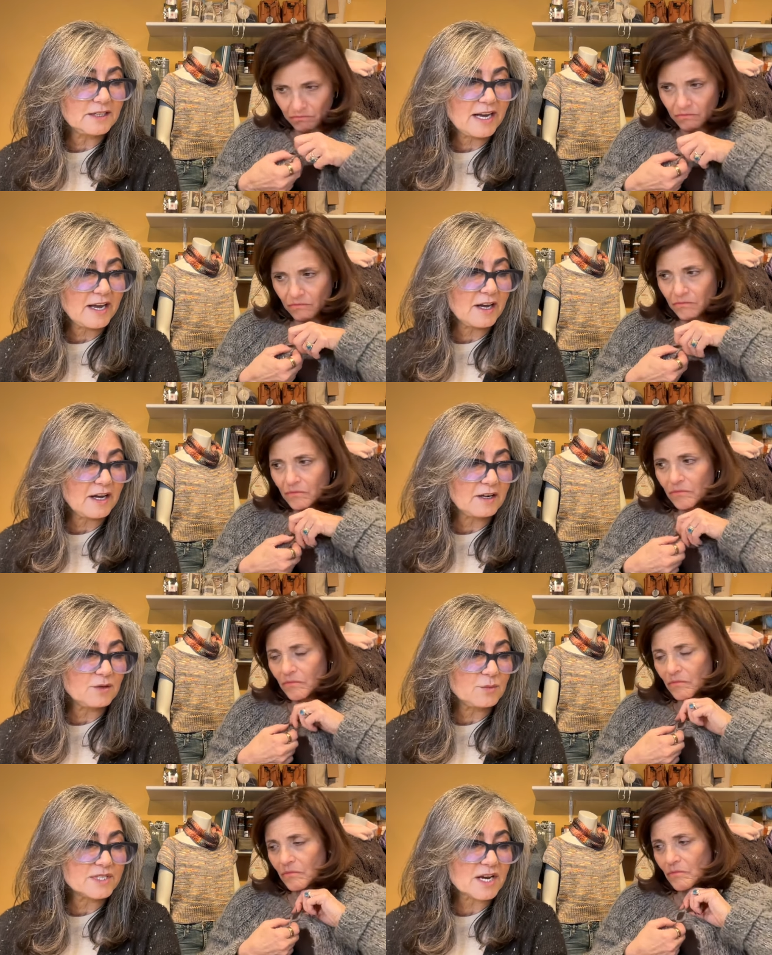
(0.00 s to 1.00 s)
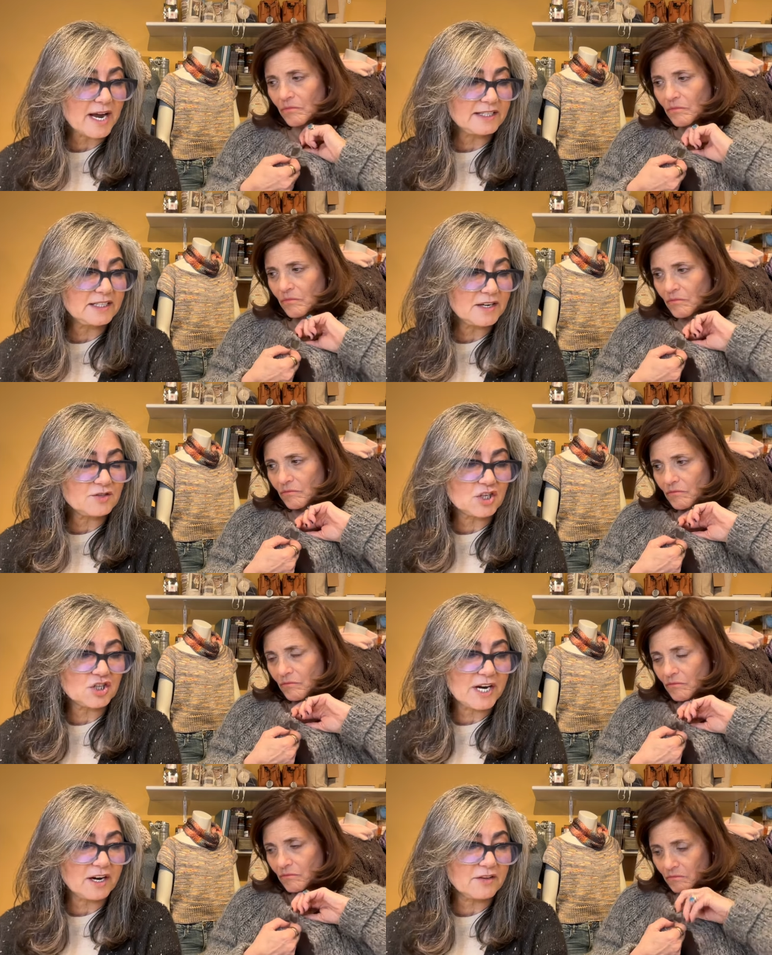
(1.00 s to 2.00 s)
Speaker 1: uh, was kind enough to
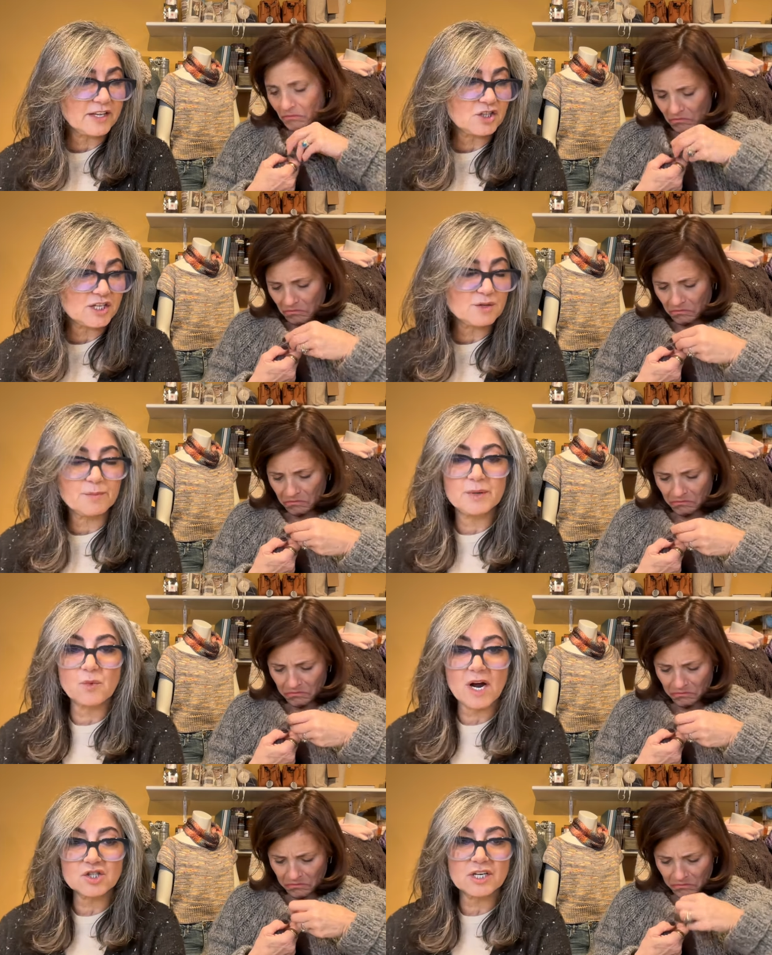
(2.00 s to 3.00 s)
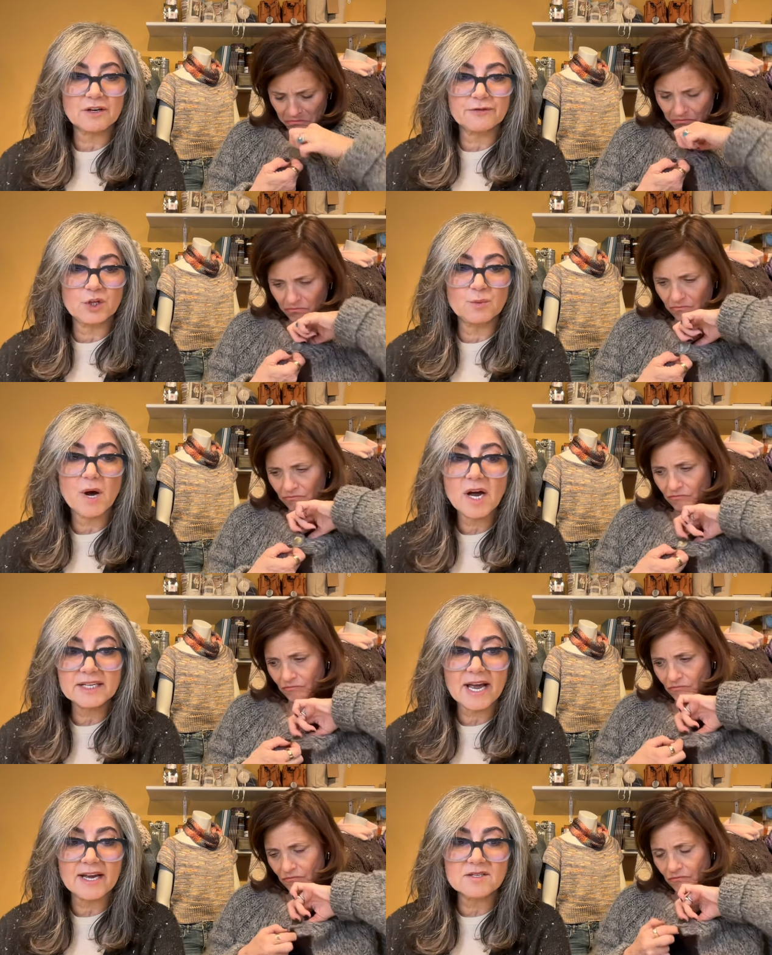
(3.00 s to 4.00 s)
share that she's been watching a few
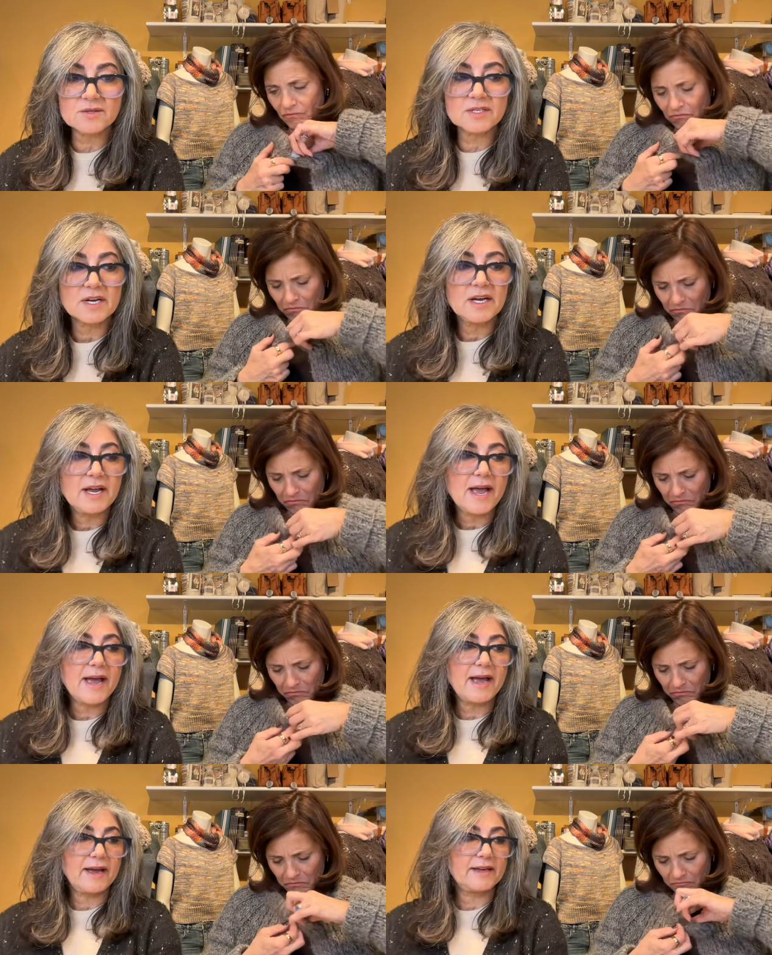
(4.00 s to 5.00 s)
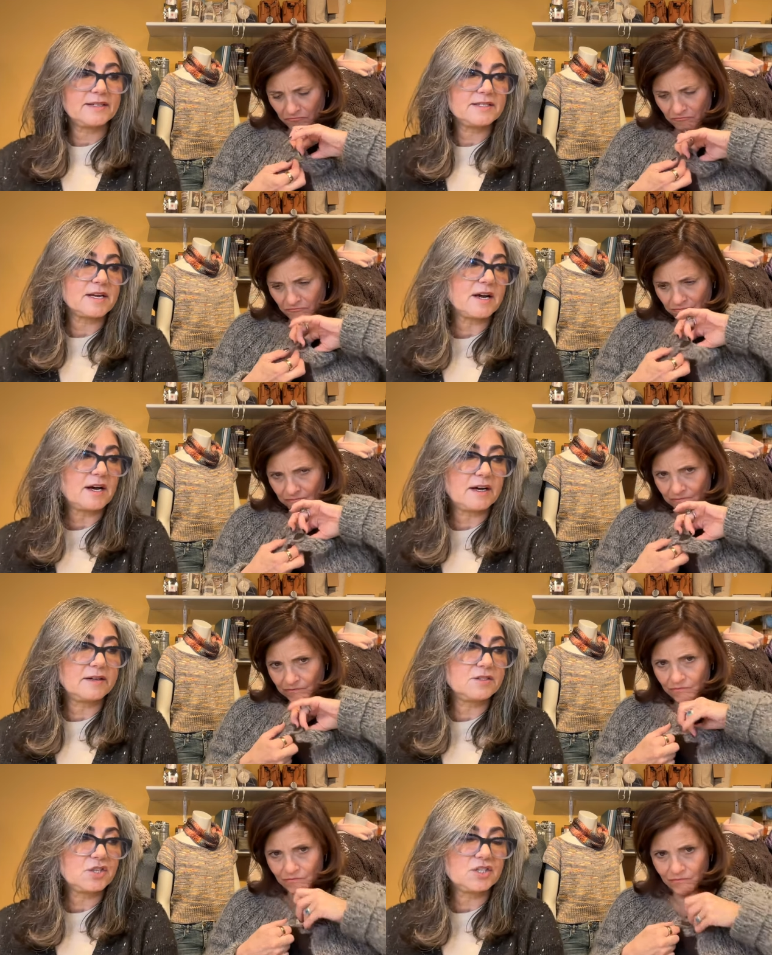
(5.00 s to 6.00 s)
podcasts and uh,
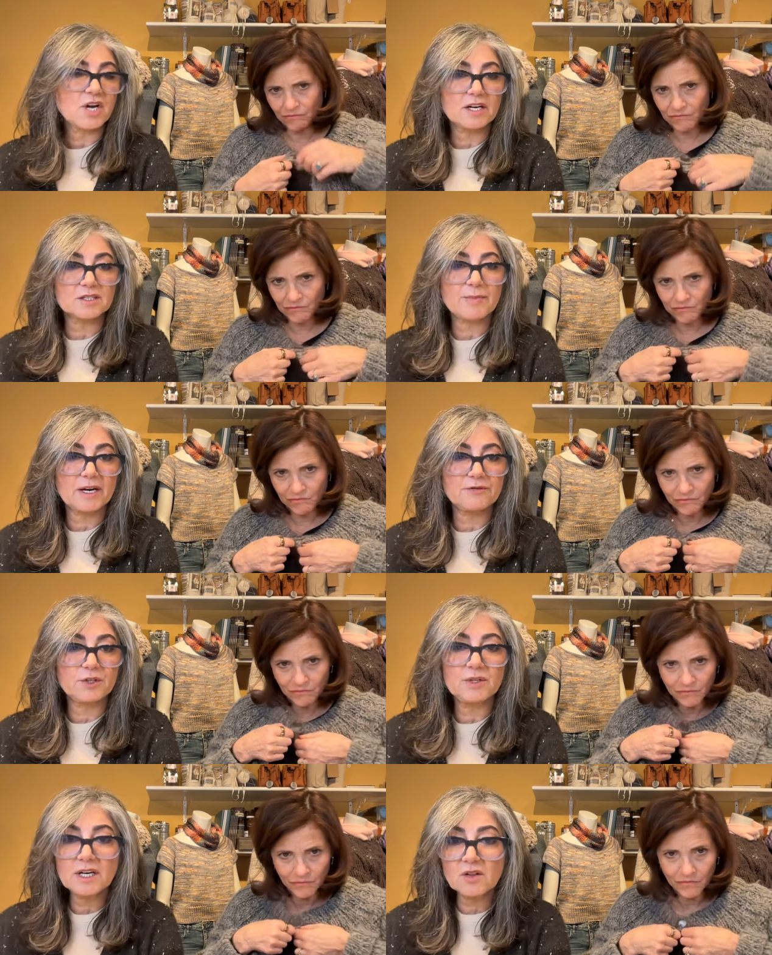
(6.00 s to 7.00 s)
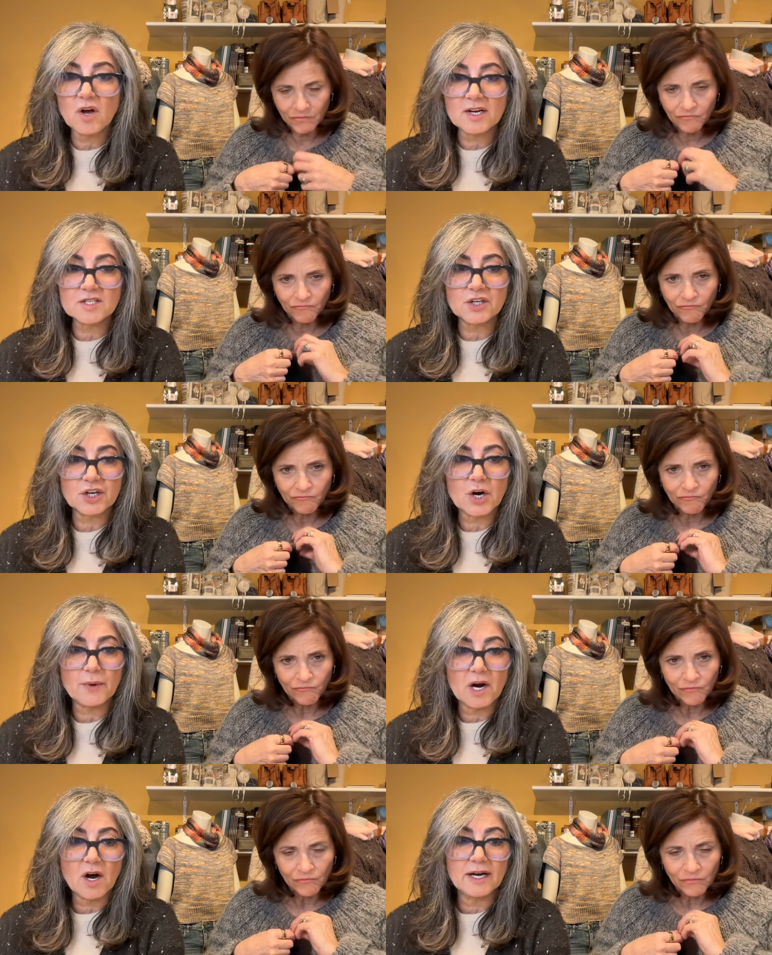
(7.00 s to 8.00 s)
she talked about a few knit alongs that are
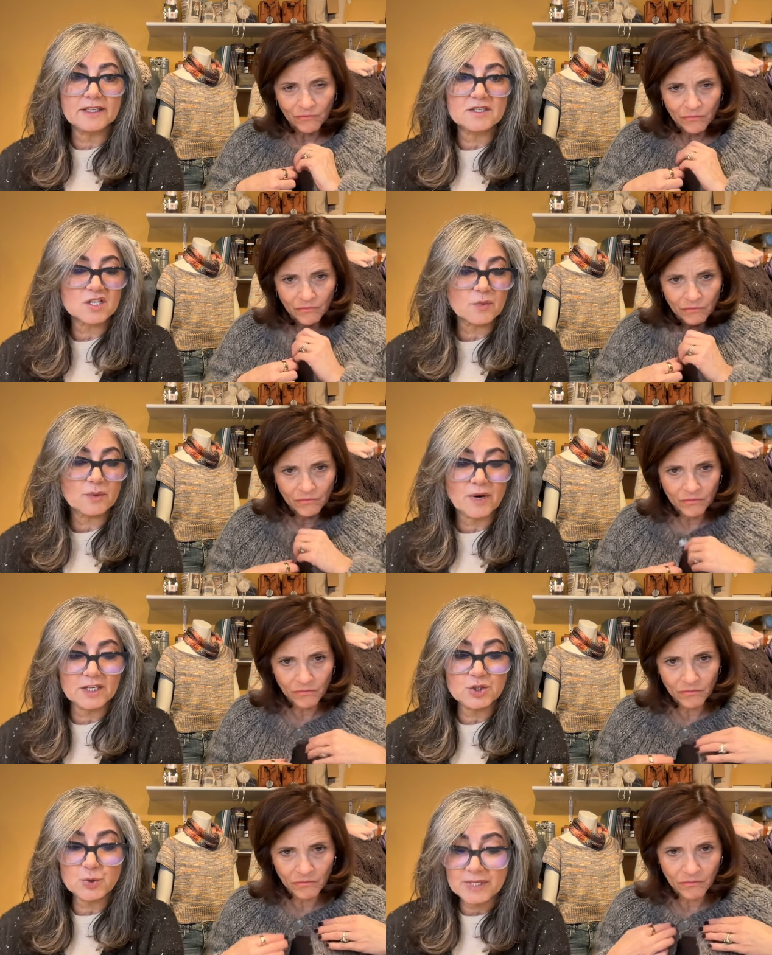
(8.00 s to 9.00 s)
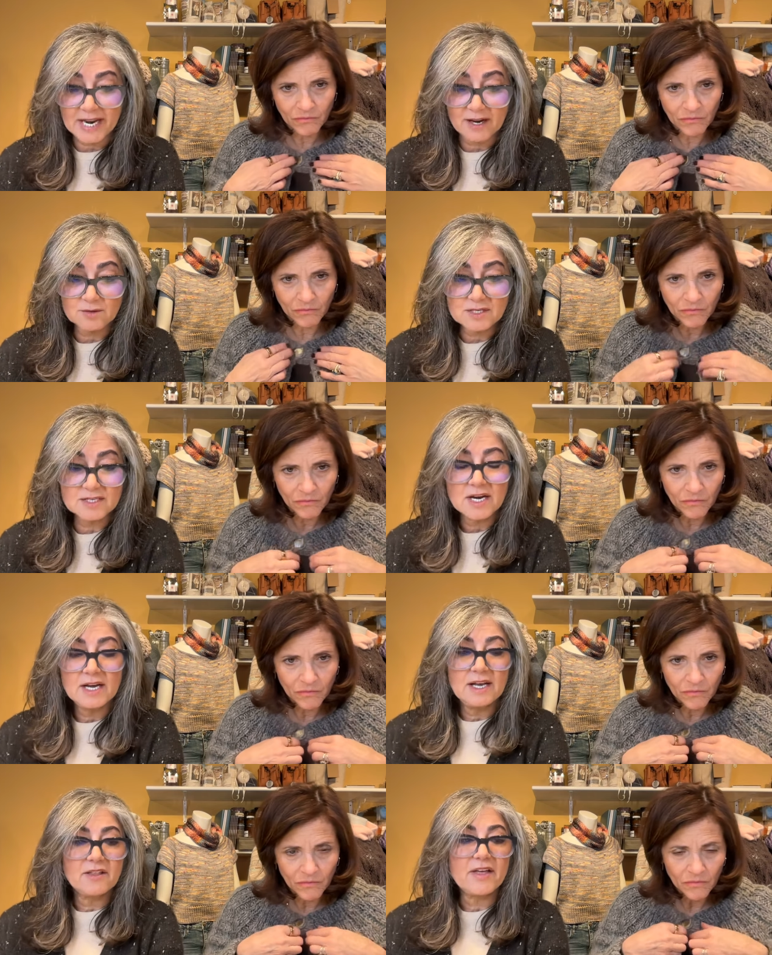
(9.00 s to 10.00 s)
going on. So we wanted to announce
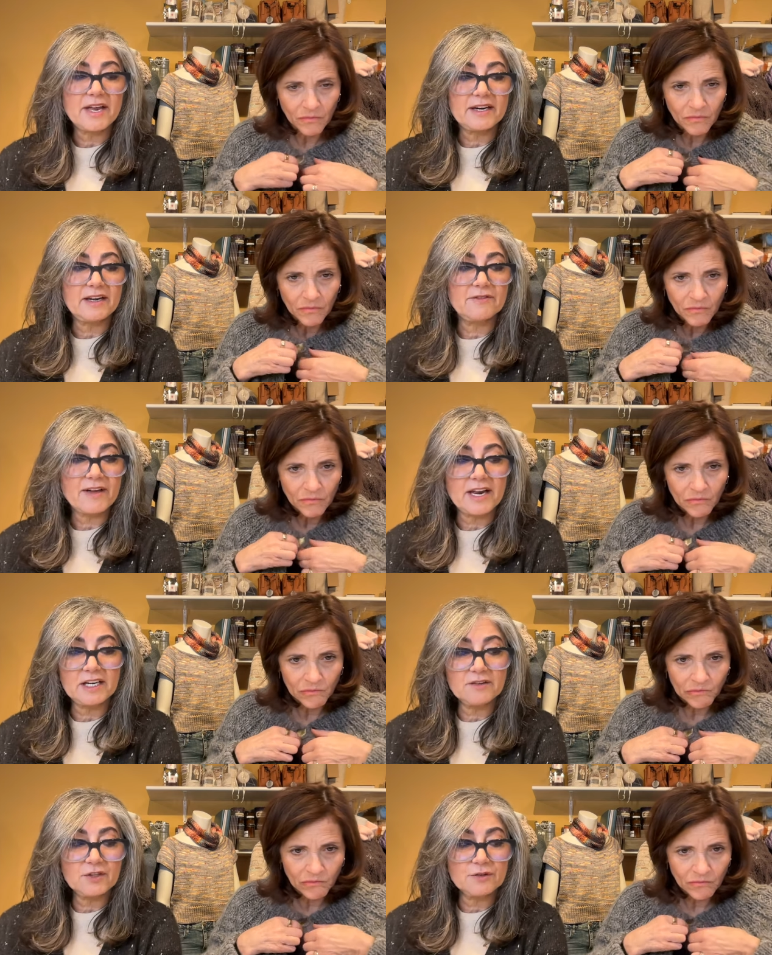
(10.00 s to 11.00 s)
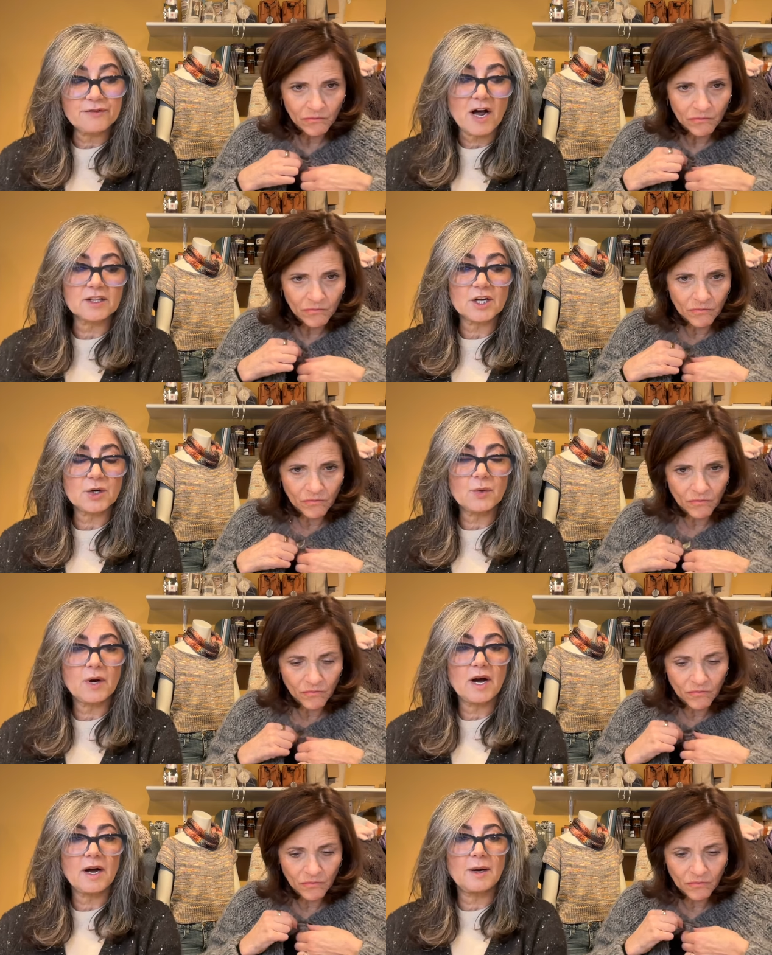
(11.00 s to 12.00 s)
that if any of you follow
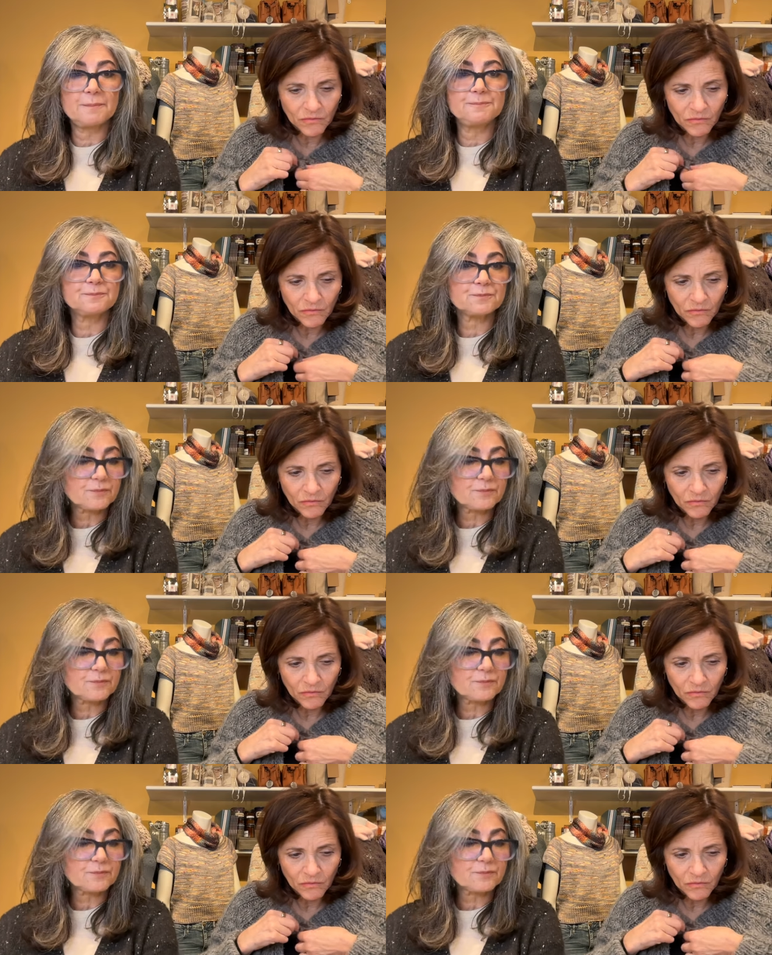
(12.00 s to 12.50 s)
um,